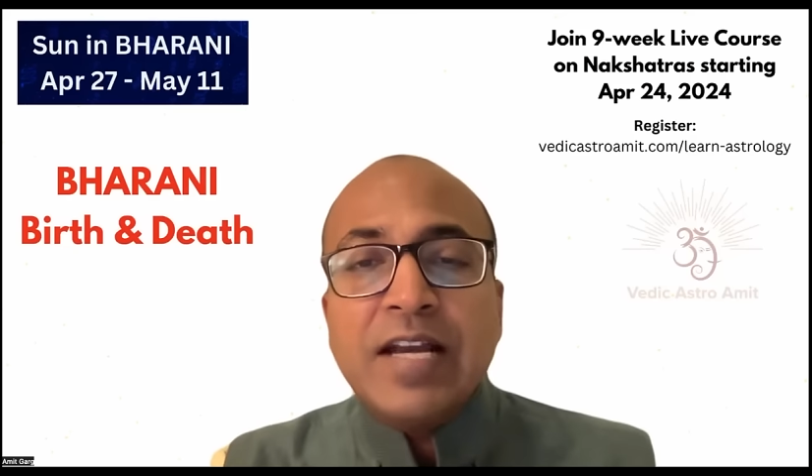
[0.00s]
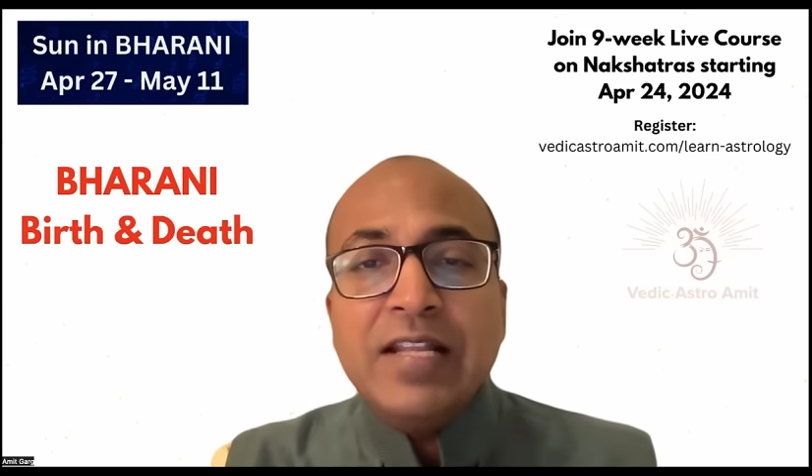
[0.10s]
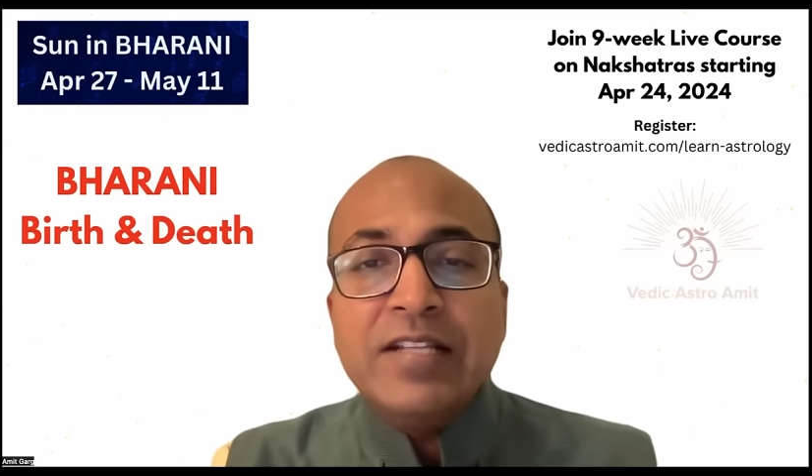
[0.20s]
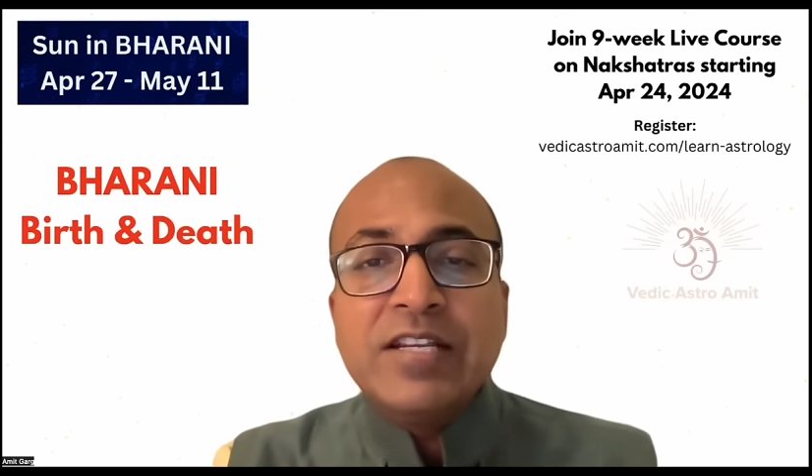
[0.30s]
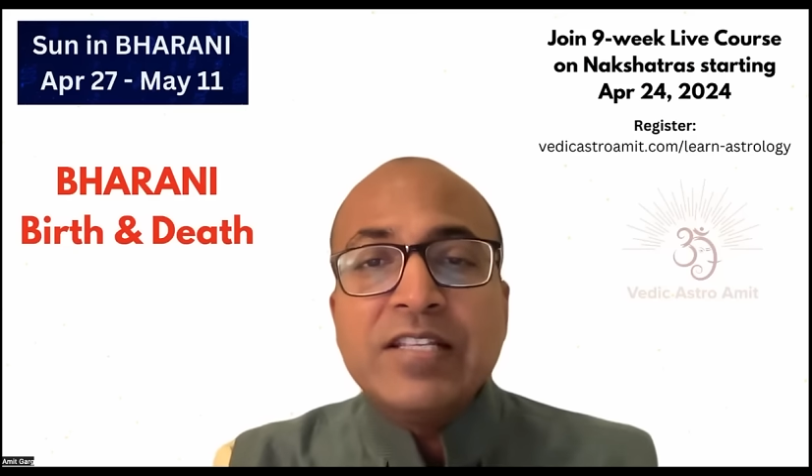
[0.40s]

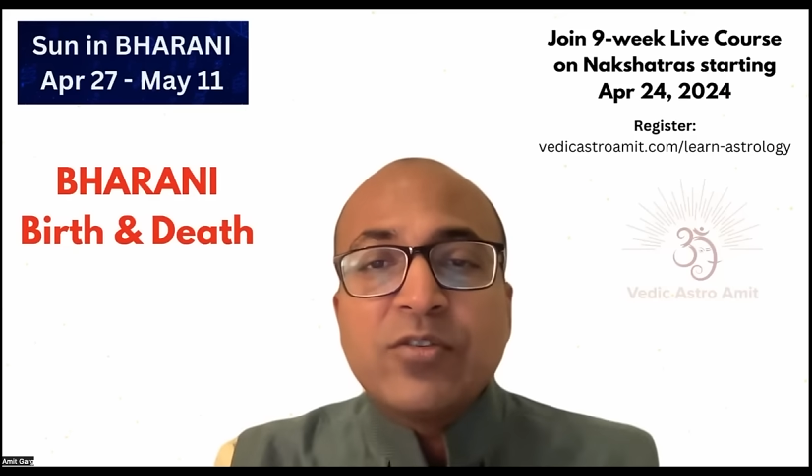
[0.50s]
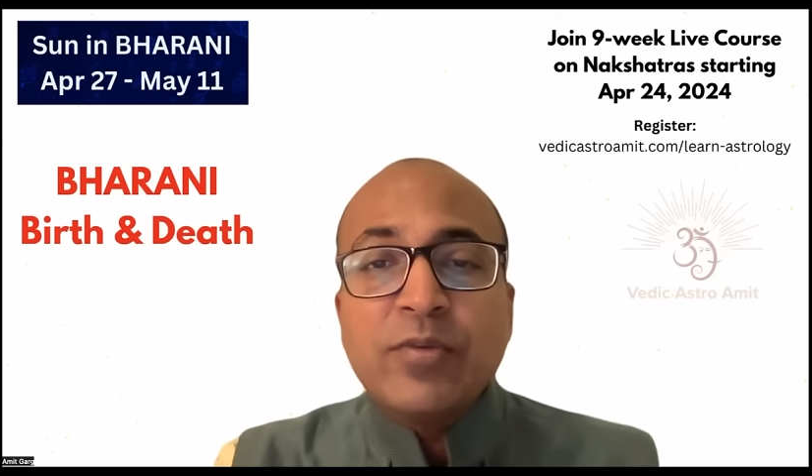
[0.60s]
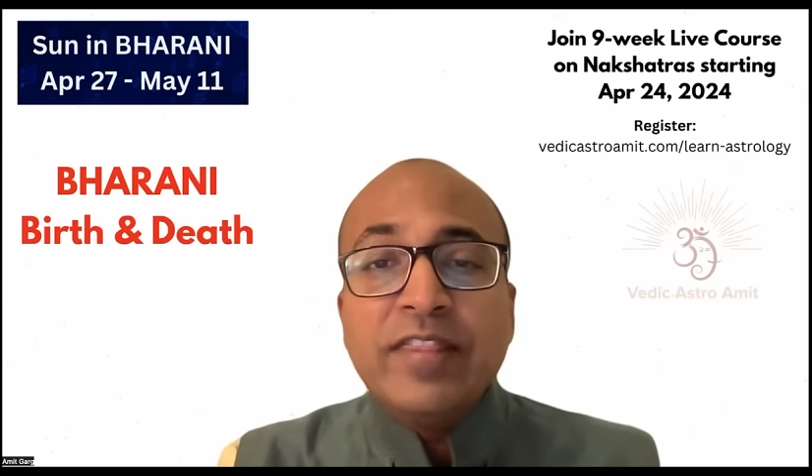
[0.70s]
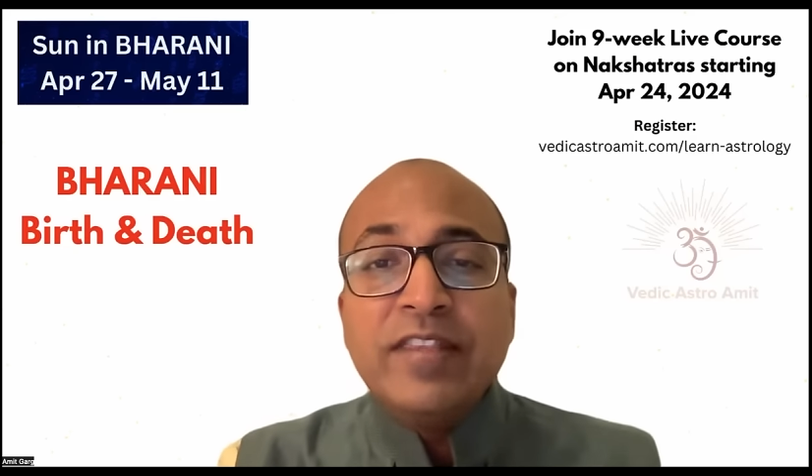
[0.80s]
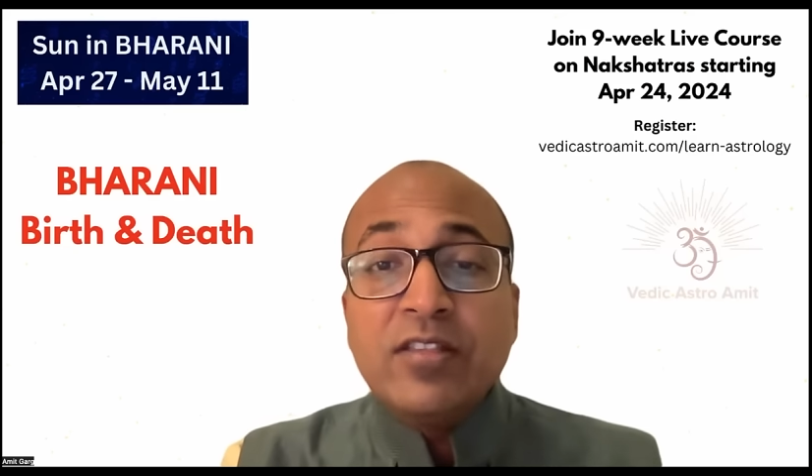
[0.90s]
challenges
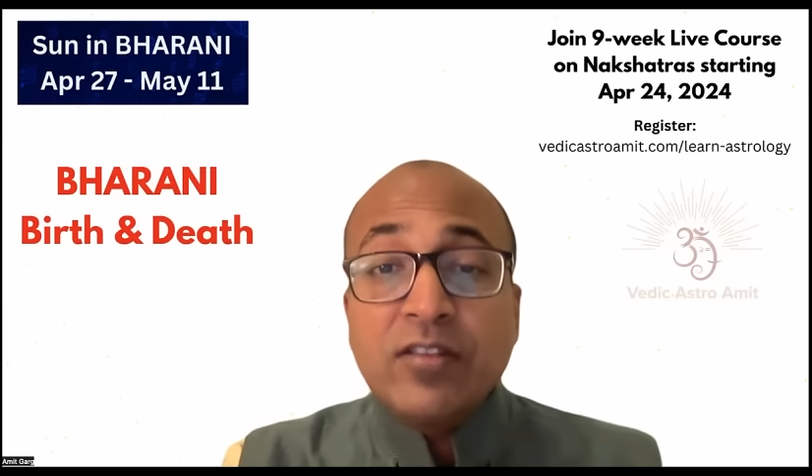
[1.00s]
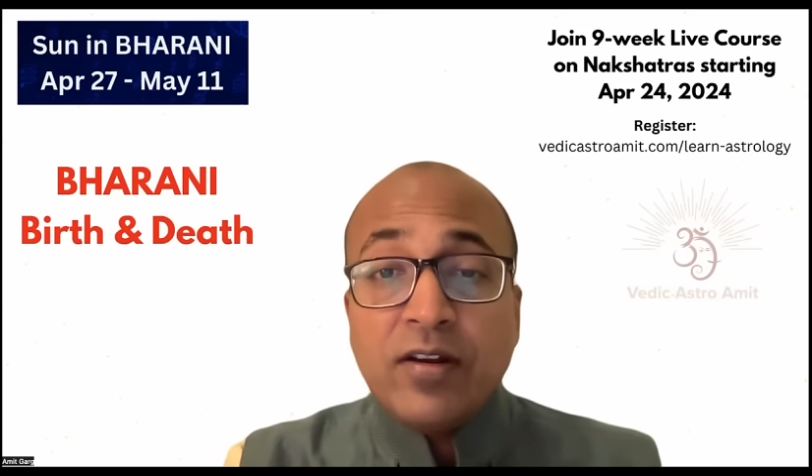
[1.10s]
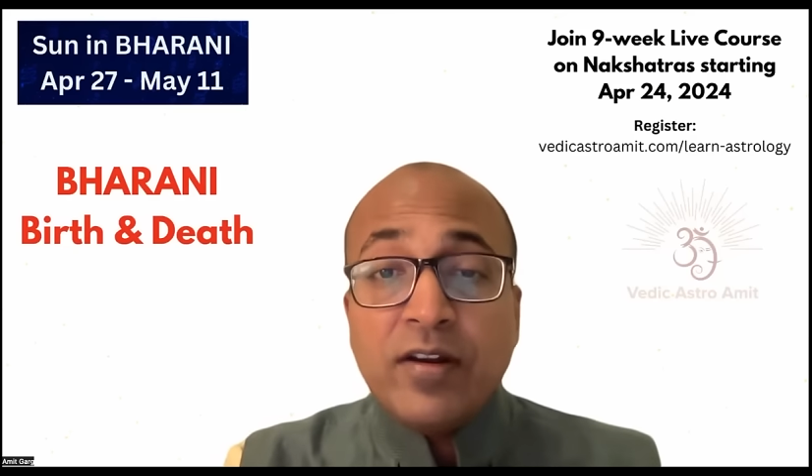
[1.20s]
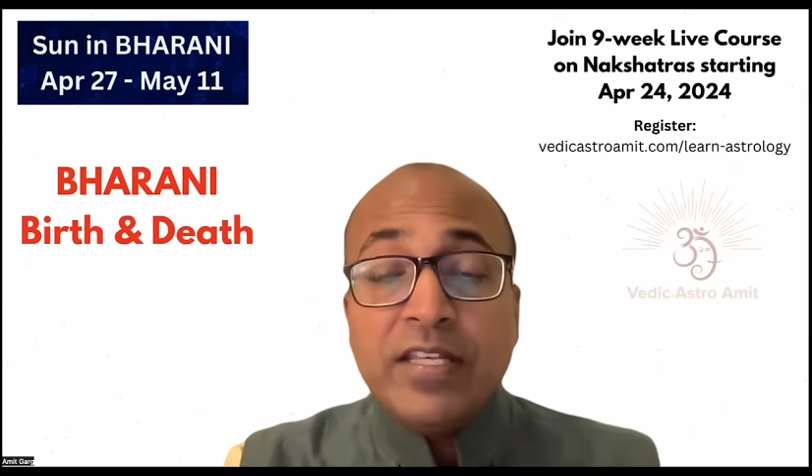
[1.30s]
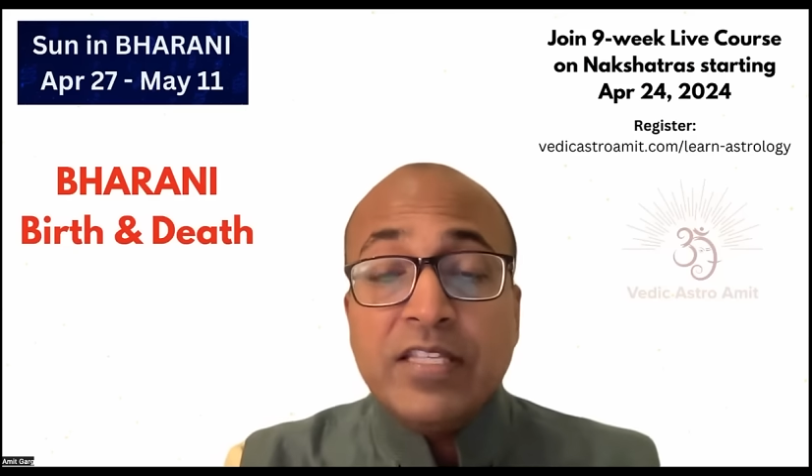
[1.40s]
with the
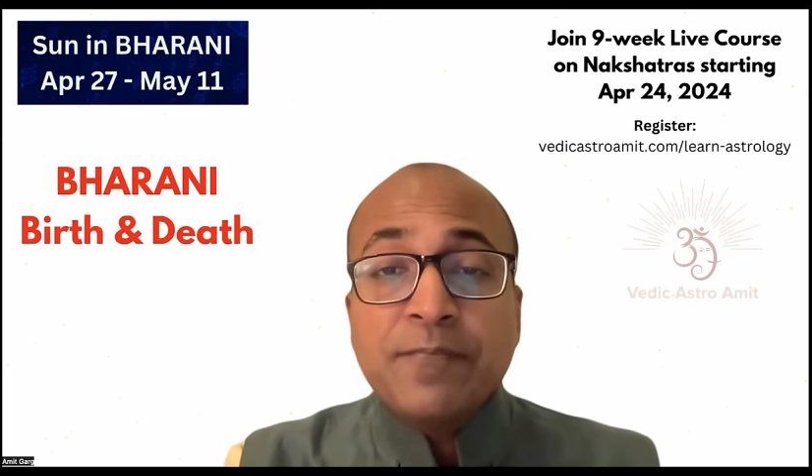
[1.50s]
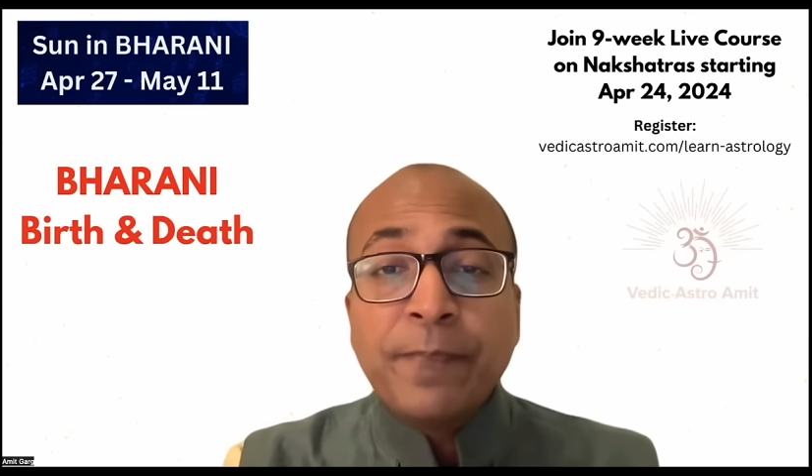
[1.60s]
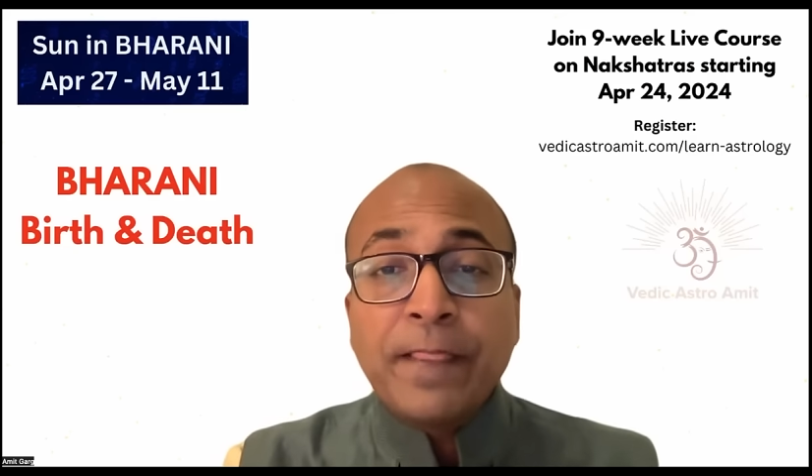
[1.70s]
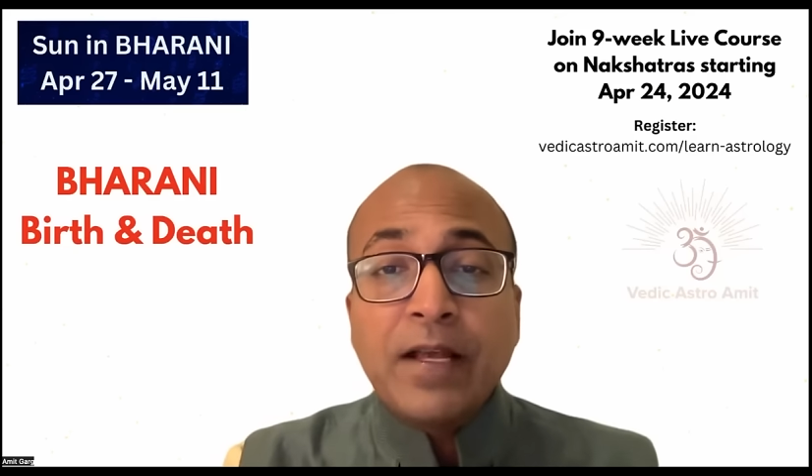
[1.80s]
authorities.